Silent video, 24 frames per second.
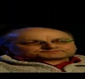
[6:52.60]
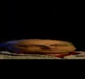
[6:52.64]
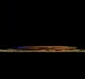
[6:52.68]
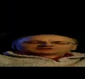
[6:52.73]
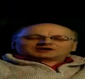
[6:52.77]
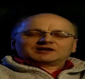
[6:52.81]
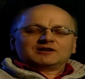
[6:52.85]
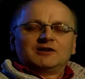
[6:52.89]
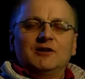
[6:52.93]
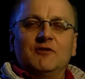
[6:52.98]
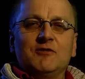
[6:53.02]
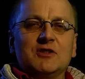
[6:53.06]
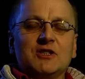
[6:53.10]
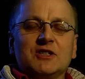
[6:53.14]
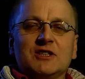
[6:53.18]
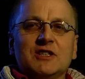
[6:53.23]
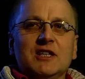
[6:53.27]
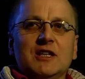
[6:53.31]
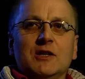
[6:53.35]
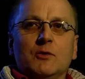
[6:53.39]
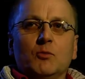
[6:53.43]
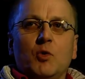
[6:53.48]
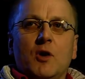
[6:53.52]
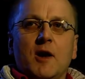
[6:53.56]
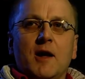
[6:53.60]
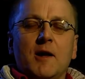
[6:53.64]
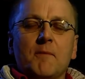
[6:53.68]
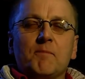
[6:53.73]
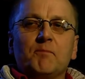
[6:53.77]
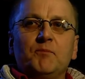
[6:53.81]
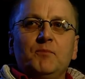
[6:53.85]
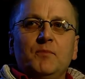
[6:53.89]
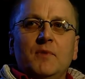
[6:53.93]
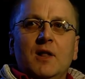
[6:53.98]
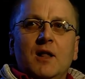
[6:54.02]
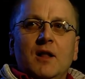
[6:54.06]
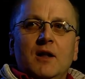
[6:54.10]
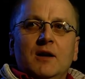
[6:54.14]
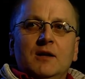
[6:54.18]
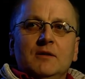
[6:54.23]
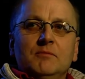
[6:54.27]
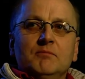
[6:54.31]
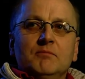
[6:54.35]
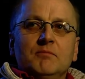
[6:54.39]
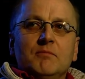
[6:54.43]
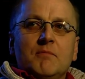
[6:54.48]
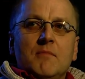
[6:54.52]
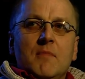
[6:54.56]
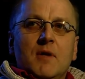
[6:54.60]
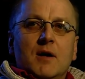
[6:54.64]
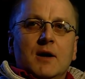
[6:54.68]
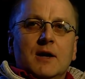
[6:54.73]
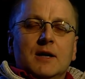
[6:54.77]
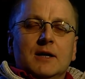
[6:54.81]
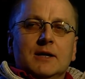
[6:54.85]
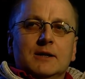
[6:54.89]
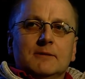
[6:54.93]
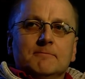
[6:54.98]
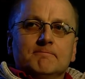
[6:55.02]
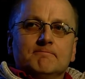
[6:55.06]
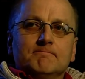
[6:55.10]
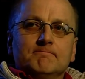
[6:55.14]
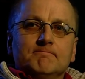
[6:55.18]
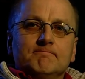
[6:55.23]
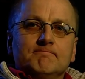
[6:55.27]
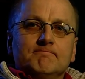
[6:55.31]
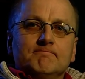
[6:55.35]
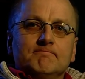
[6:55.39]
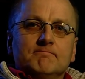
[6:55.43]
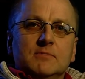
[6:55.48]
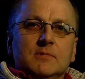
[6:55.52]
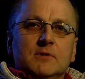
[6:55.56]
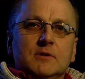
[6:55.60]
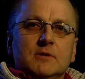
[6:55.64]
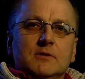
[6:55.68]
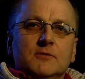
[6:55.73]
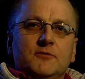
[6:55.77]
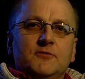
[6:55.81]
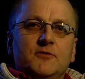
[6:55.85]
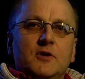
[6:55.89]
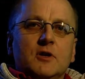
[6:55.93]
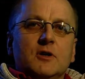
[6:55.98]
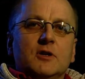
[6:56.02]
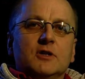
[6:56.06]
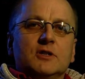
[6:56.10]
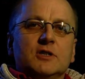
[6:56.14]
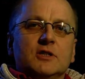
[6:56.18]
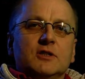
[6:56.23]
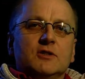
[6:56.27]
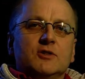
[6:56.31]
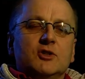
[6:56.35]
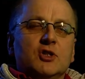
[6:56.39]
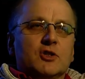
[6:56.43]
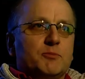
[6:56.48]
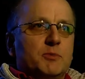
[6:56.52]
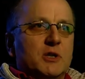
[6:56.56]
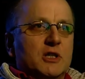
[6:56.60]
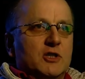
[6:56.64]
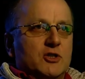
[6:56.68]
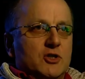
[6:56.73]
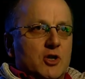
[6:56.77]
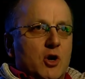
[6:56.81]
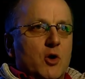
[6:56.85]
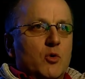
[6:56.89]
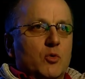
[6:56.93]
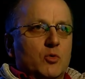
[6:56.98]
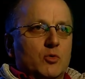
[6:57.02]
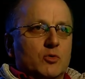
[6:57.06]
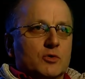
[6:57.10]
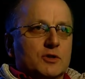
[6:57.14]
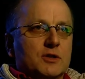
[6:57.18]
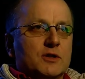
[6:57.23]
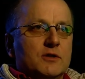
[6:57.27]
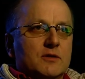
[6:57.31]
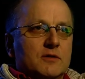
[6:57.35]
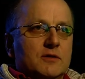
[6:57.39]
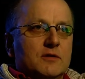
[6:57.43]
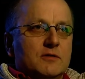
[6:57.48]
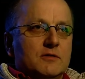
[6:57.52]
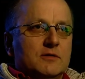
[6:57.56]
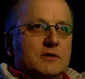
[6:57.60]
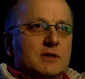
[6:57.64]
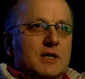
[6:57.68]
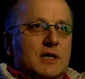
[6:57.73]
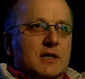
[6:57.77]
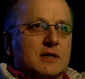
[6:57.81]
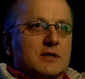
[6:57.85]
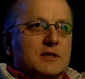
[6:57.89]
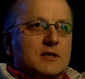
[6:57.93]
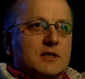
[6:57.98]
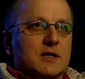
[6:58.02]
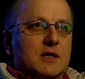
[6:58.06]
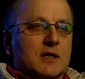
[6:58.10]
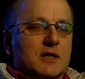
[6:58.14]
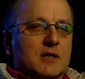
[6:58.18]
I love the scene where Fungus has just been told that